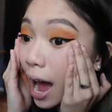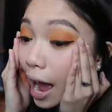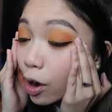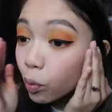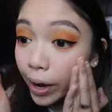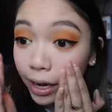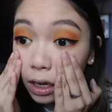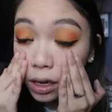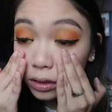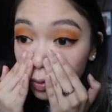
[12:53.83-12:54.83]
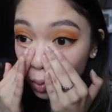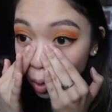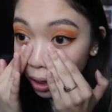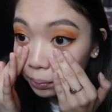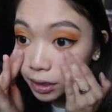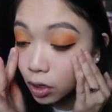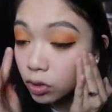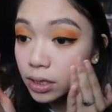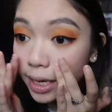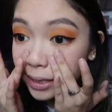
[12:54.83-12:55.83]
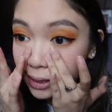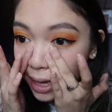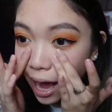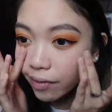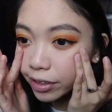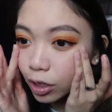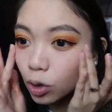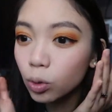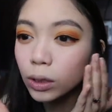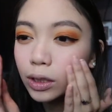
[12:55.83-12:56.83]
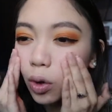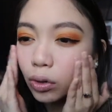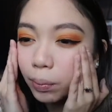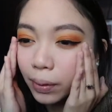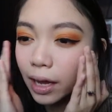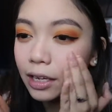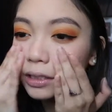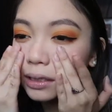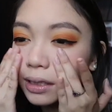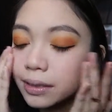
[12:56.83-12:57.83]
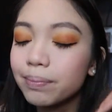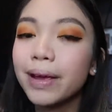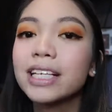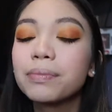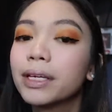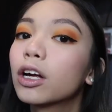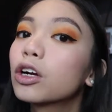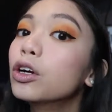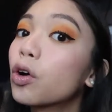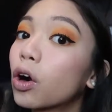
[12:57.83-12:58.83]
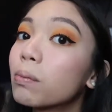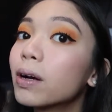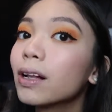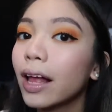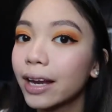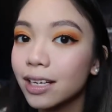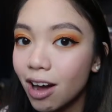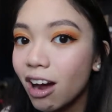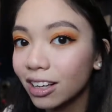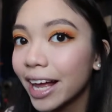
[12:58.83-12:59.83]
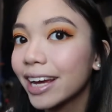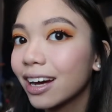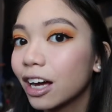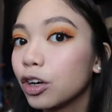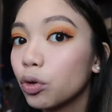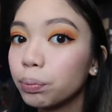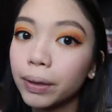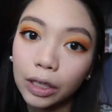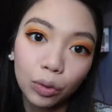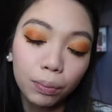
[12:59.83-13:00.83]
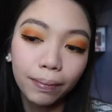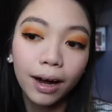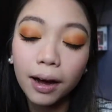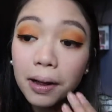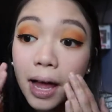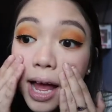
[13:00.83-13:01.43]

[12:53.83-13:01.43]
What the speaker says: I wear a lot of warm tones, and just having a cool toned blush makes me look normal and not like an Oompa Loompa.